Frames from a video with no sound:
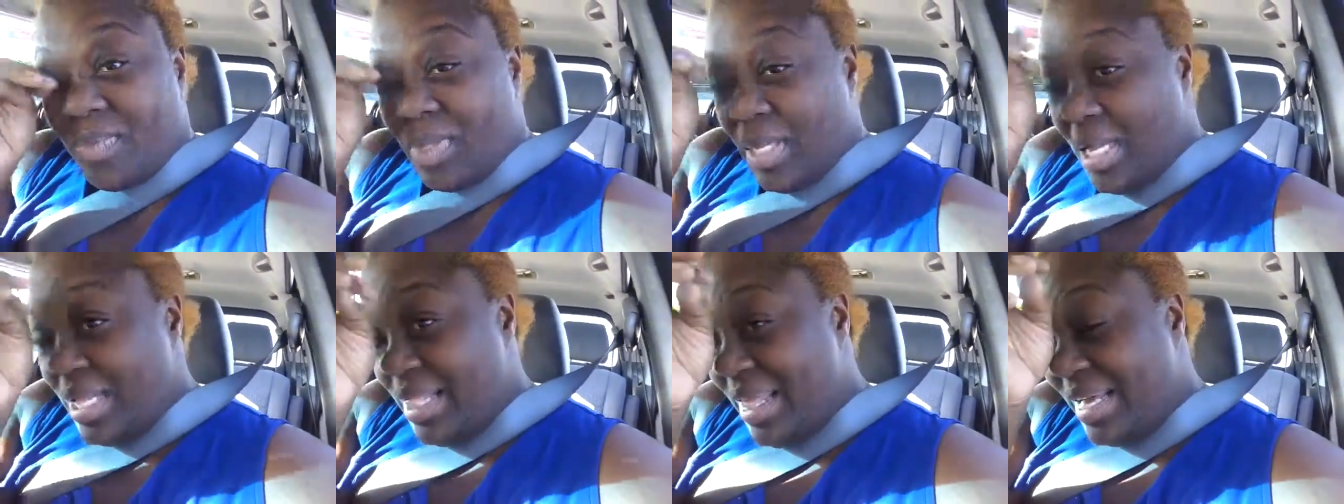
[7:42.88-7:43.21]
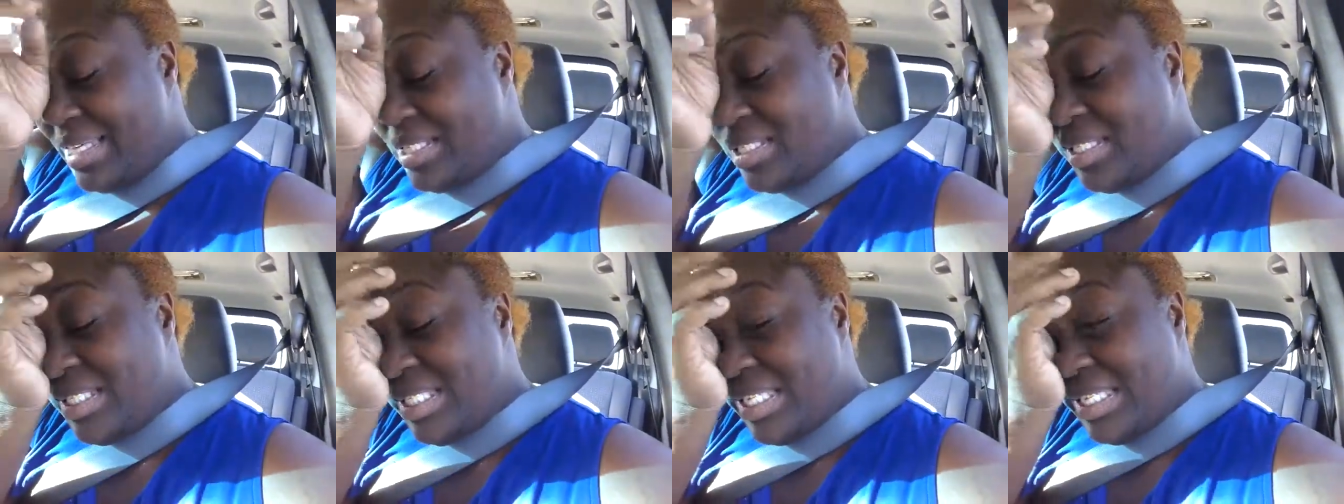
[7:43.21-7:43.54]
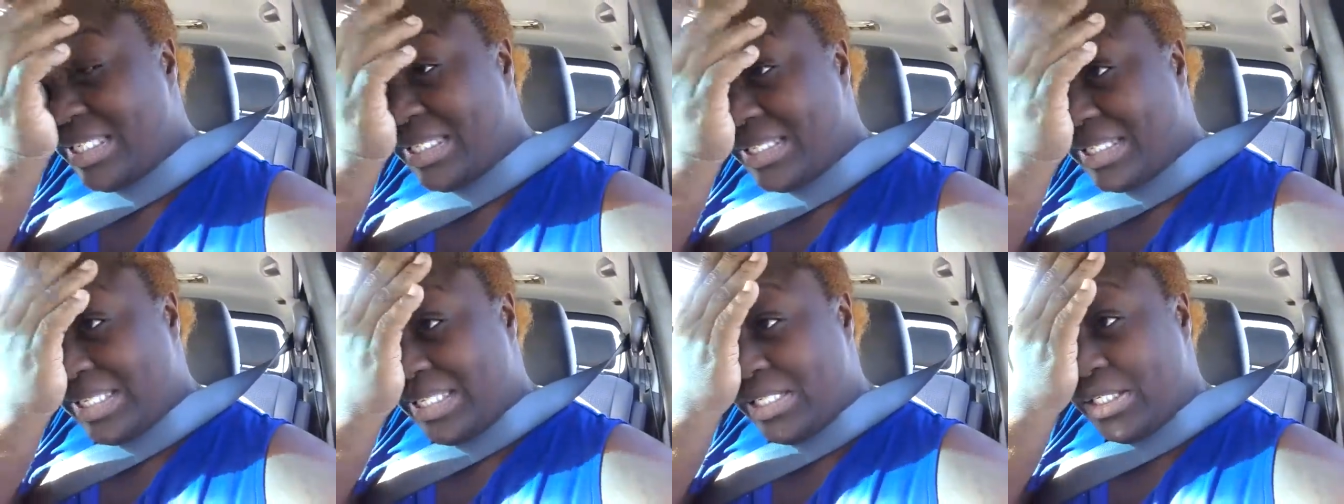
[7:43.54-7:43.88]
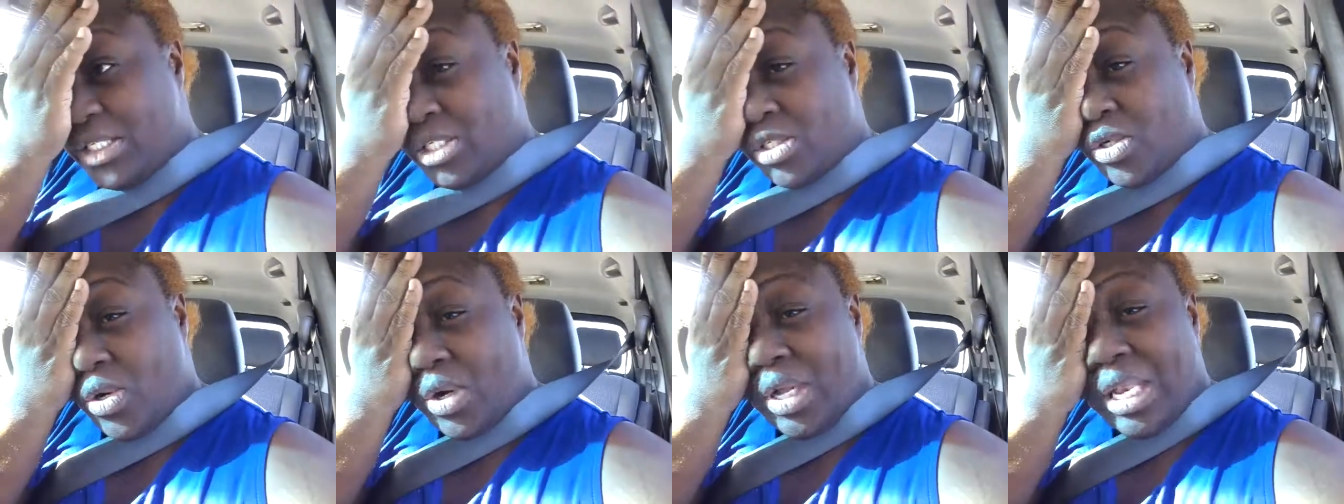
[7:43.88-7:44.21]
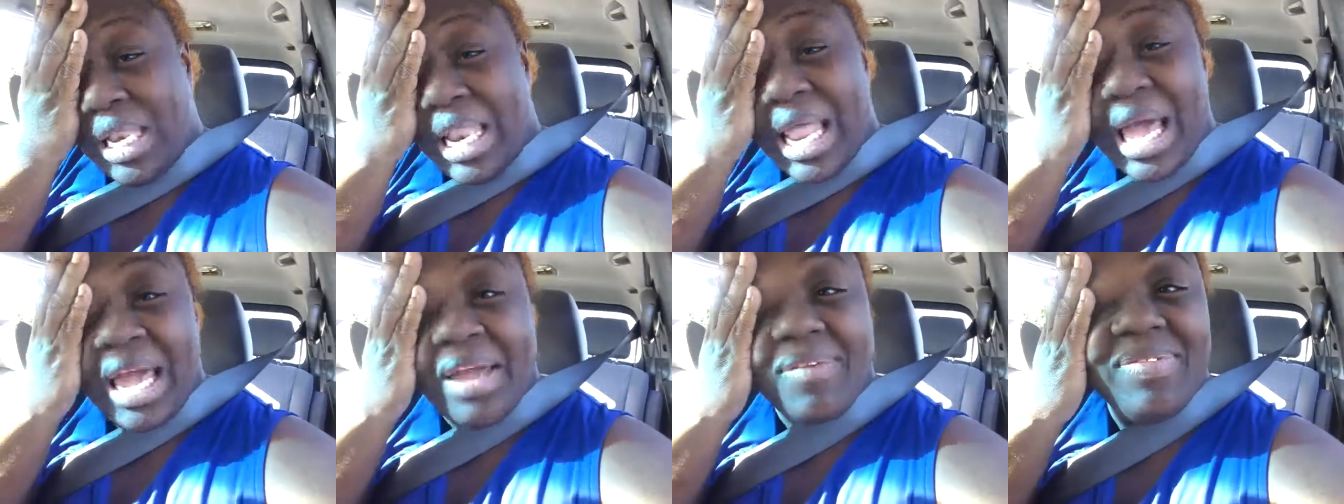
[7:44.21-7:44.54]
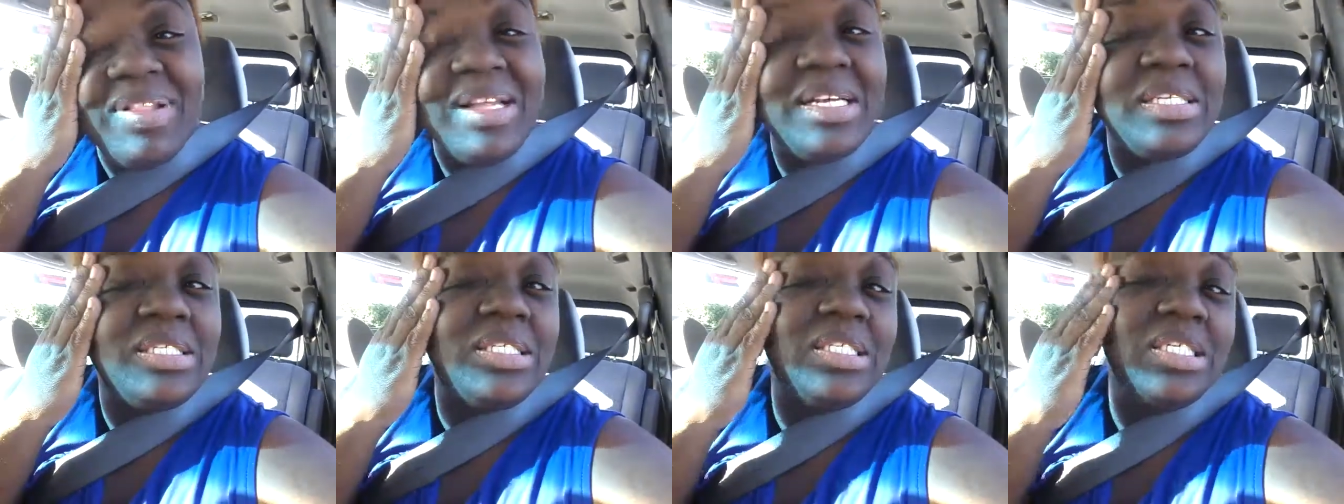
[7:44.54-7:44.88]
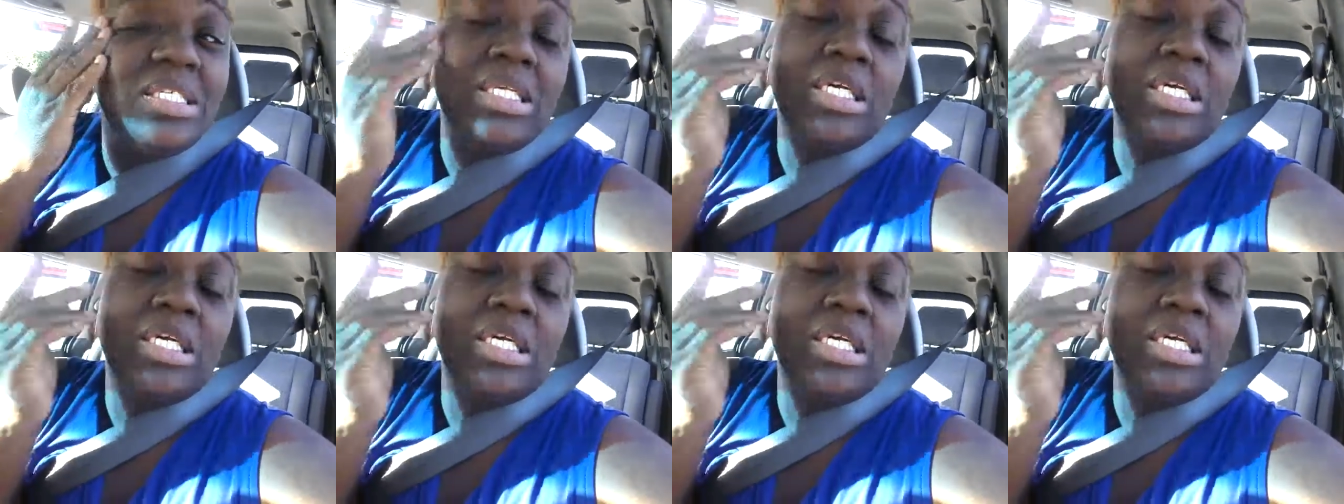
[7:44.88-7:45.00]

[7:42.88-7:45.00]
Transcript: let's just enjoy life let's just